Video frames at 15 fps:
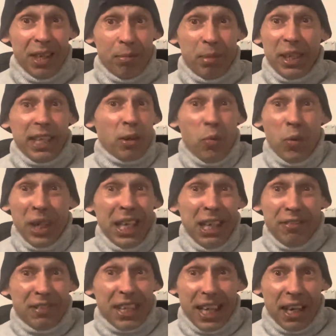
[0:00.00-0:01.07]
But they don't want to
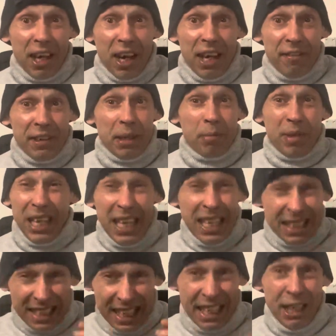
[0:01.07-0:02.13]
live that life, and I'm glad
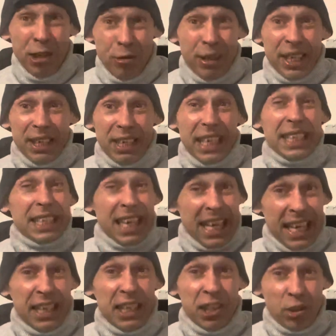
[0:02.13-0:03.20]
to hear it at that
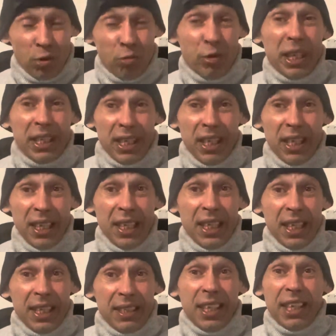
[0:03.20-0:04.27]
age already,
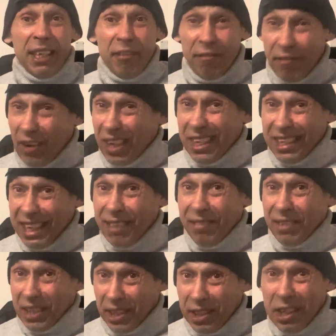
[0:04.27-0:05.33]
that they're finally
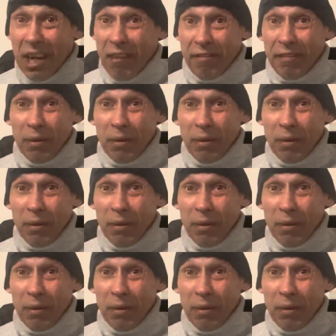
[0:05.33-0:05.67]
having enough.